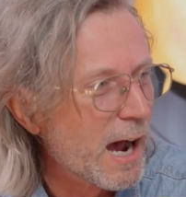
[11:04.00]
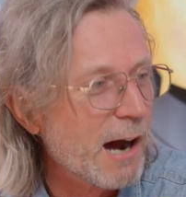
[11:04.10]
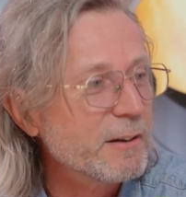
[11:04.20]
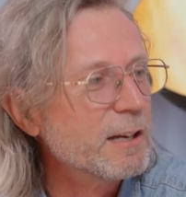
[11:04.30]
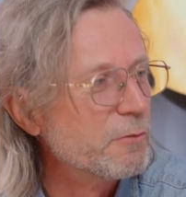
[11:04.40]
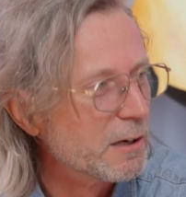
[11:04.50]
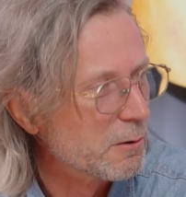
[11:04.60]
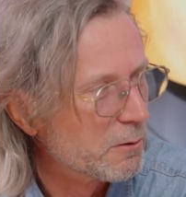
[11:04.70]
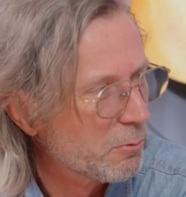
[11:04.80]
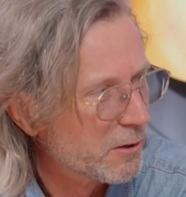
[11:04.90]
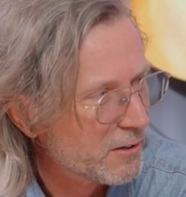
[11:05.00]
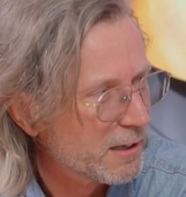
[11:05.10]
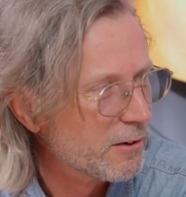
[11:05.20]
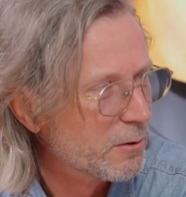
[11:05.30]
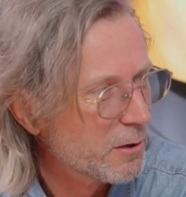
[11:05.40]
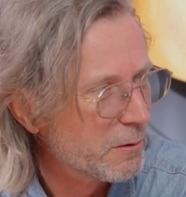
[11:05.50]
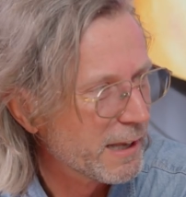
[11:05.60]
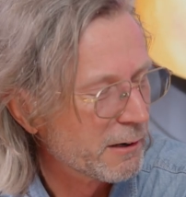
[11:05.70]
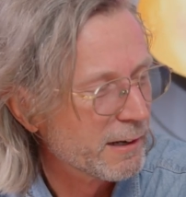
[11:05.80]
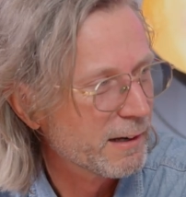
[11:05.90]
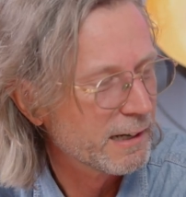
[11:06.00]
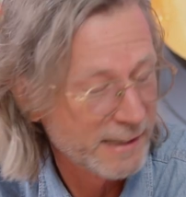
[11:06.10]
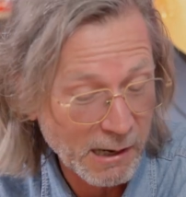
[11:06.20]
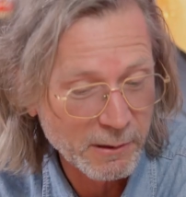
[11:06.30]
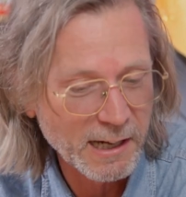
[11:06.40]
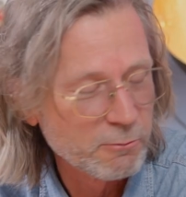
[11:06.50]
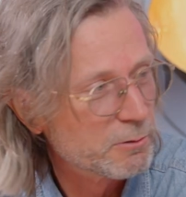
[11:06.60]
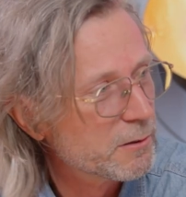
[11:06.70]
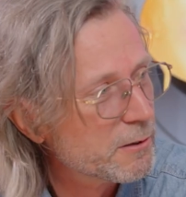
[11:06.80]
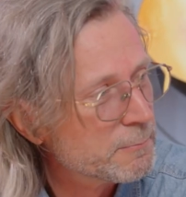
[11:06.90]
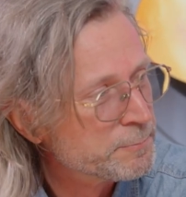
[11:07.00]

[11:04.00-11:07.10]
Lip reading: how difficult was it to go down that route?